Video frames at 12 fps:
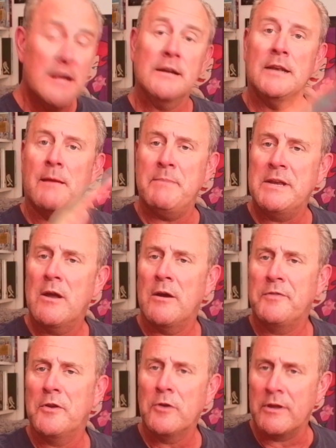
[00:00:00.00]
let me know
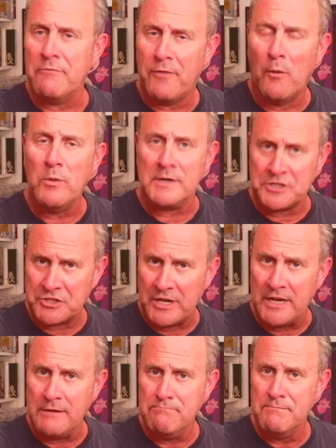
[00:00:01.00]
if you're looking forward to
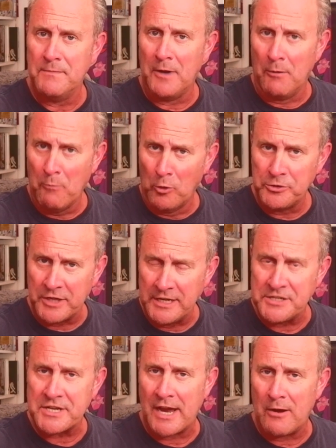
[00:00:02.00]
seeing a more
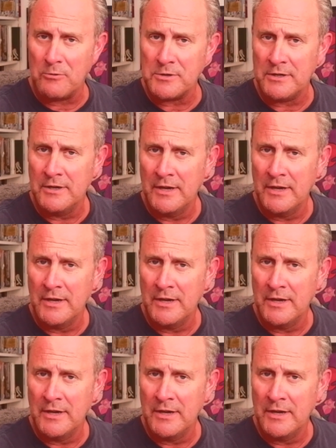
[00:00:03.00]
detailed